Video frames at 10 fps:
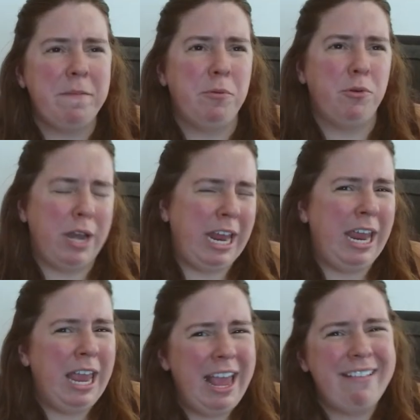
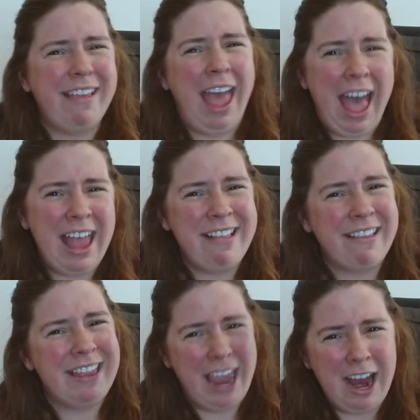pretty it's a
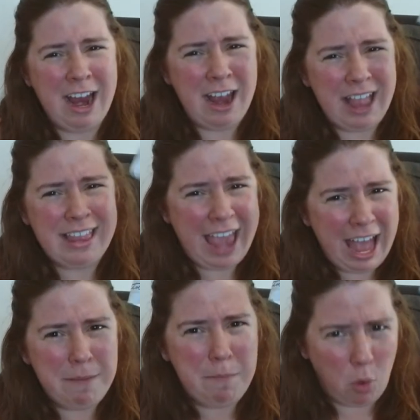it's a
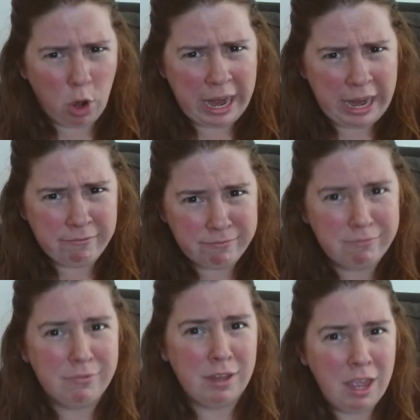tad boring,
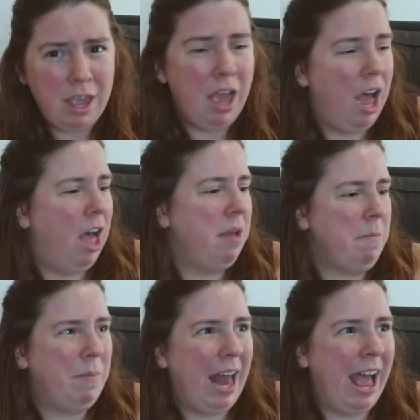um,
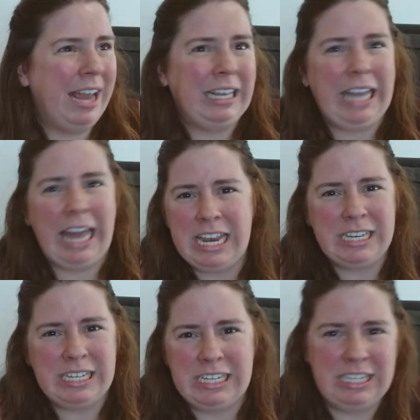but I like
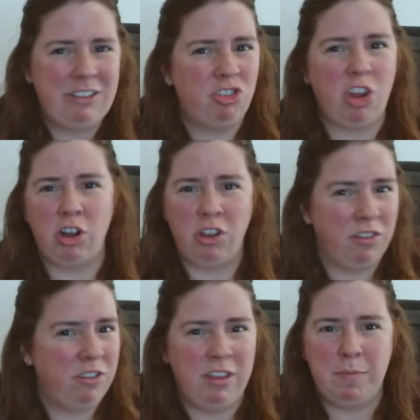start
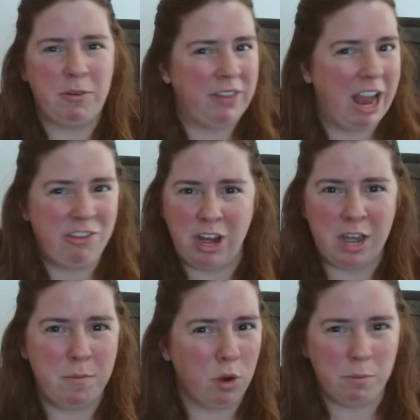deeper saturated,
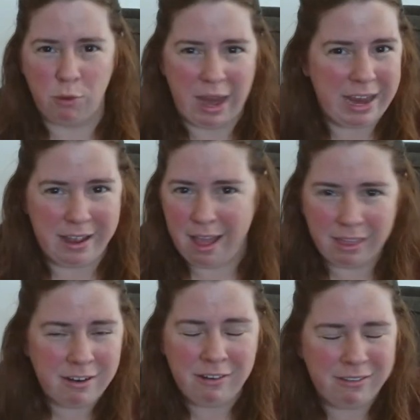more bright
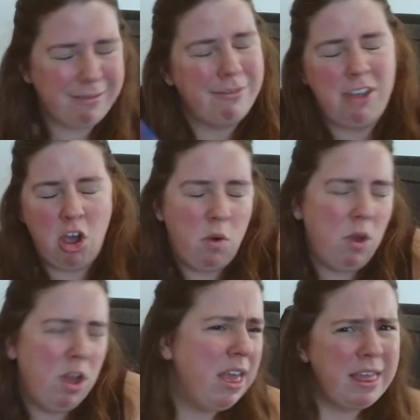colors. So
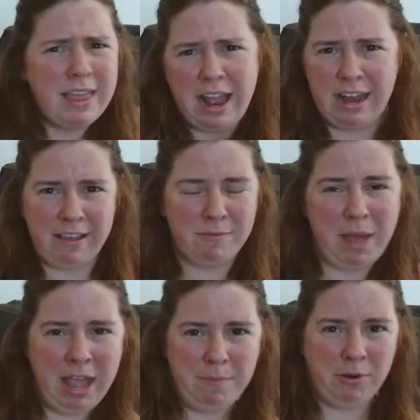that is
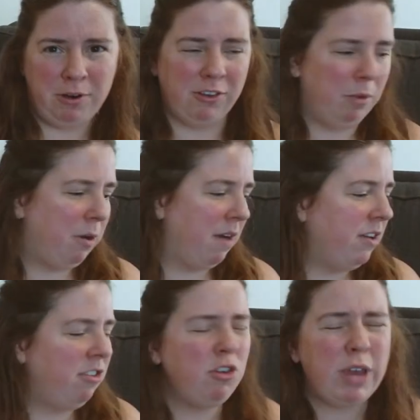my personal
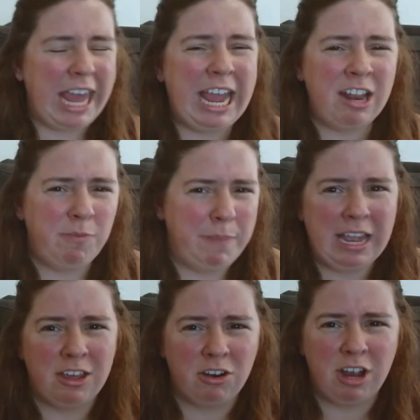preference. You can
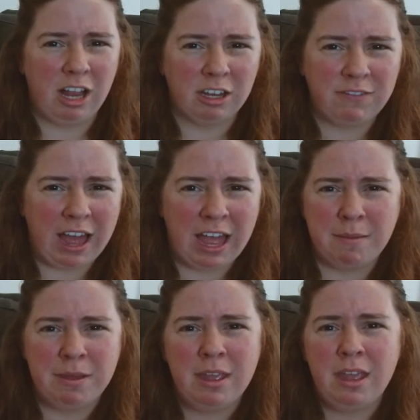pick your color
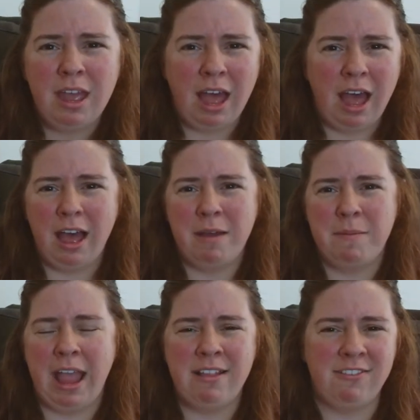vibe. Um,
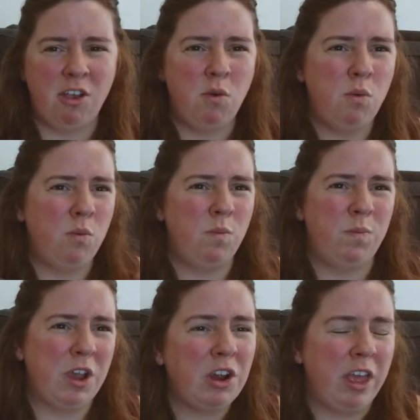and so
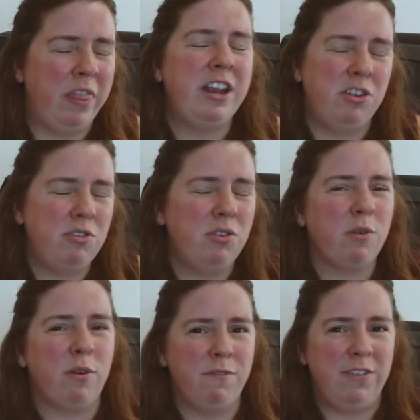there, and they do do a
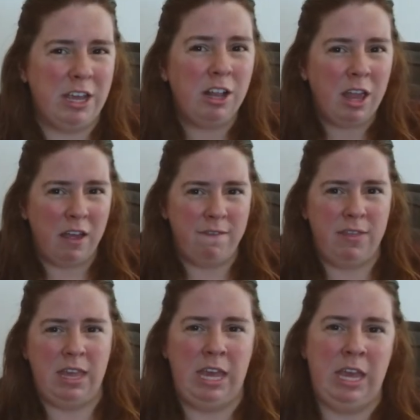reveal of
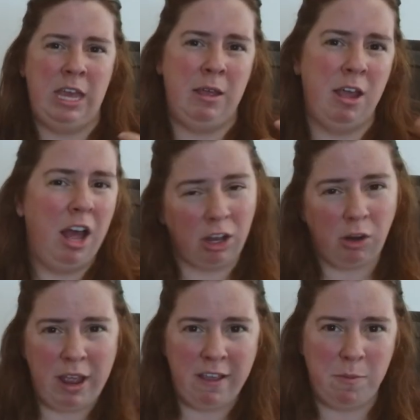the
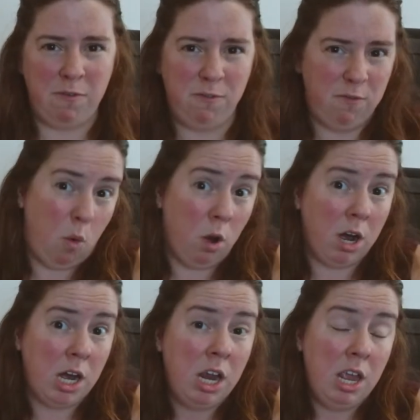colorways
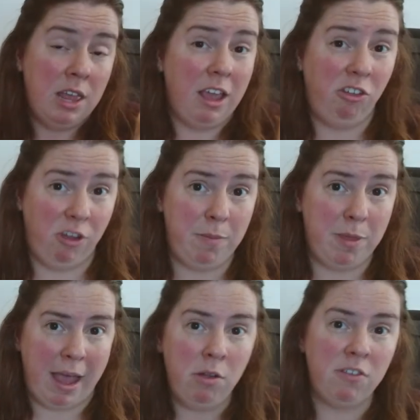before they ship them
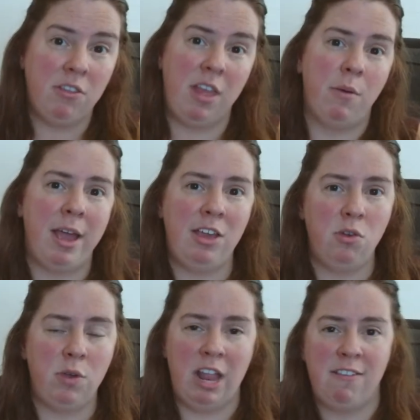out. So that way you
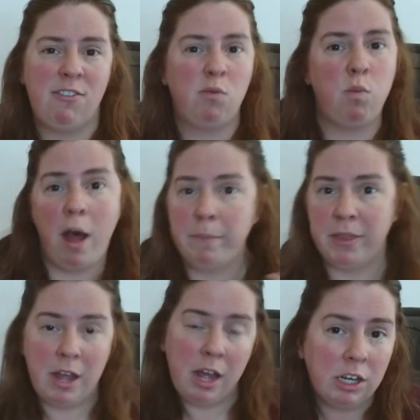can swap the
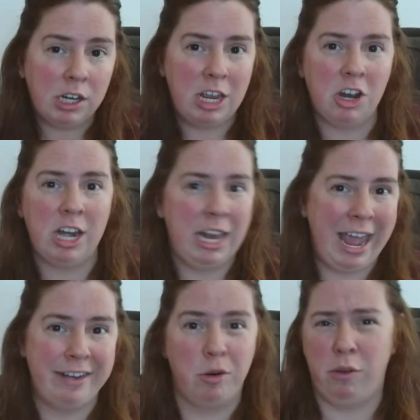color that you're going to
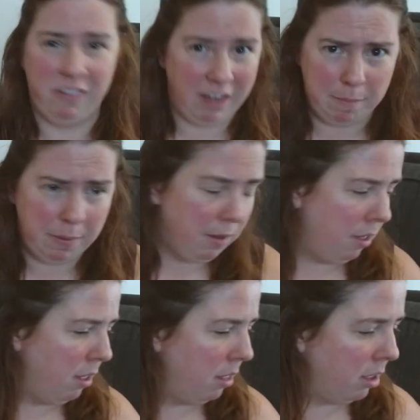get or skip
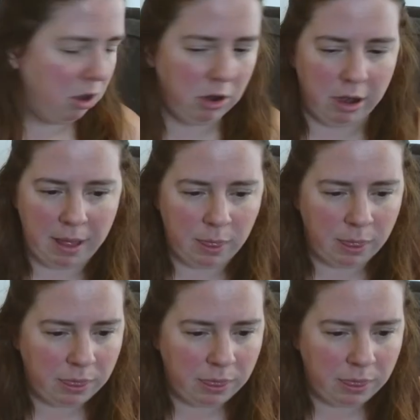the current month.